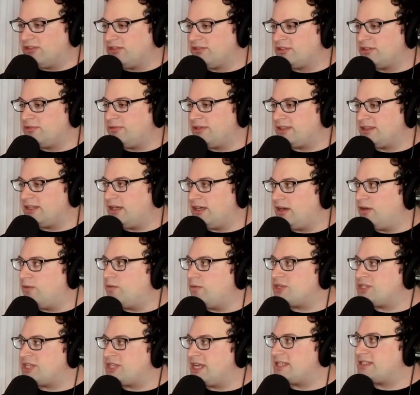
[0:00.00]
to it though,
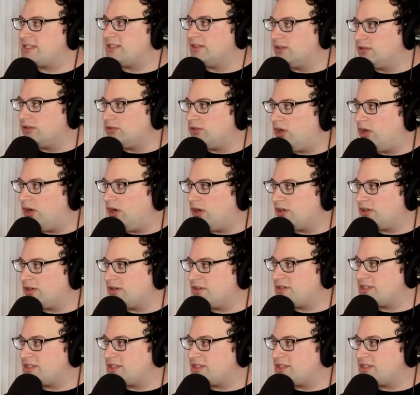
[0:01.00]
which takes a little longer.